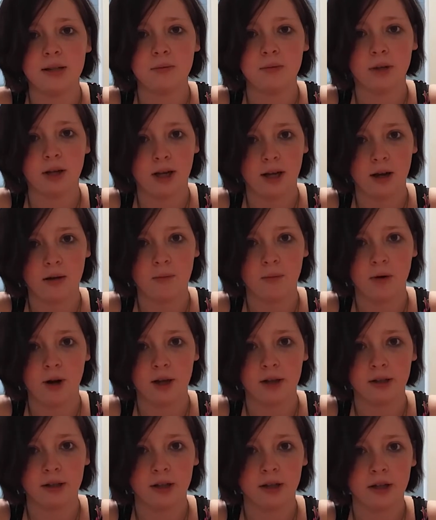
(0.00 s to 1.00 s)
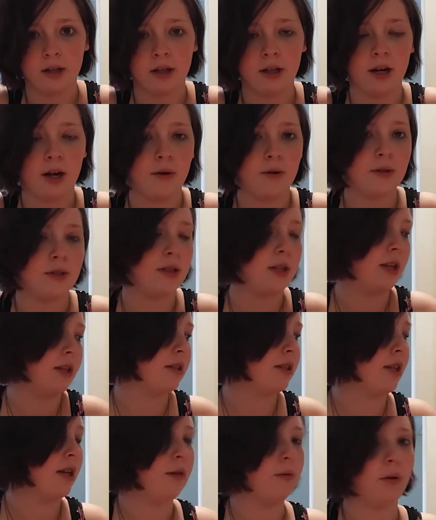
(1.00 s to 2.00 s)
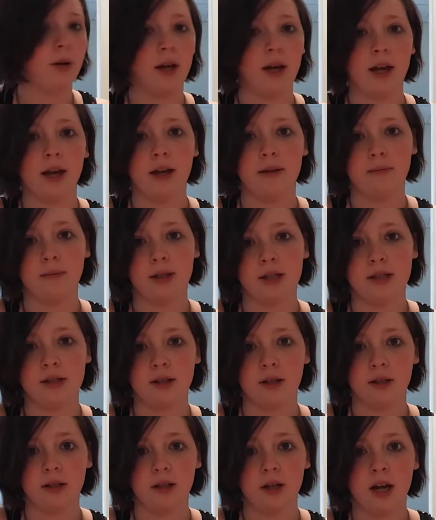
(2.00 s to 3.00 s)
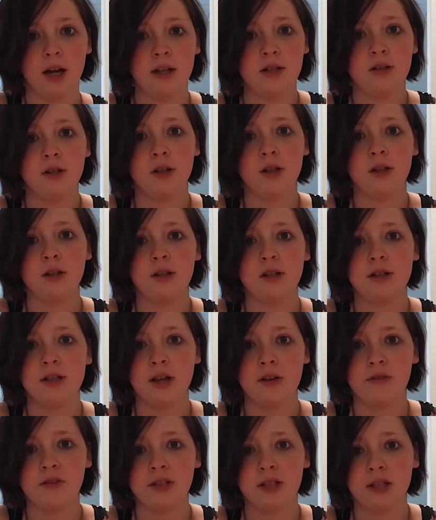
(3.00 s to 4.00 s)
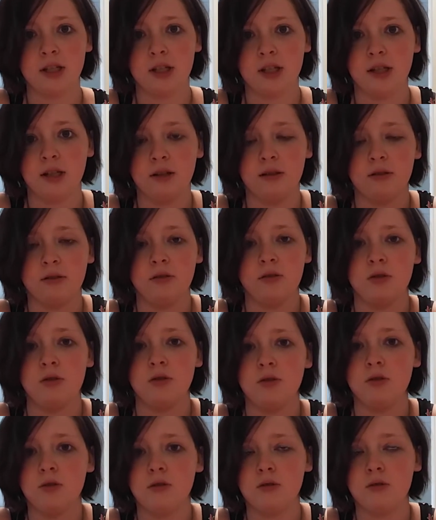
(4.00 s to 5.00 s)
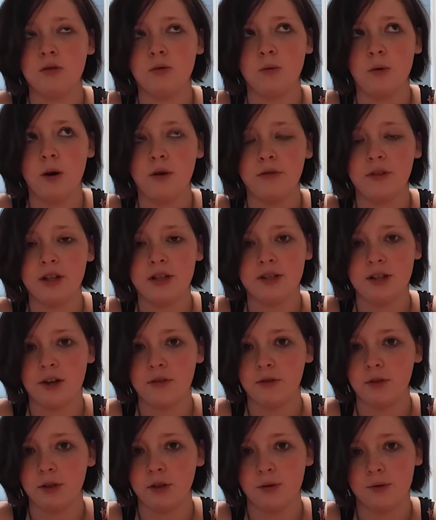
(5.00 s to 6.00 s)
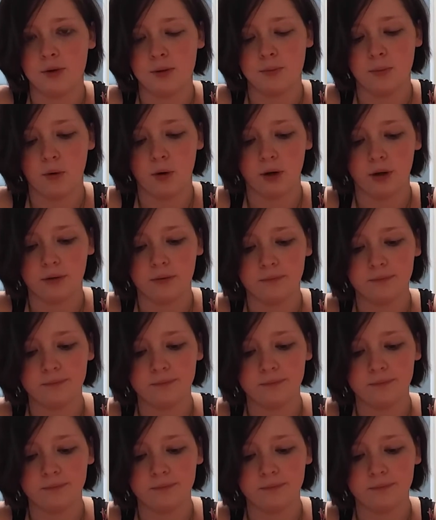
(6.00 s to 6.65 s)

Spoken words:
when I got pregnant, and I was 16 when I had my son. I turned 17 12 days after he was born.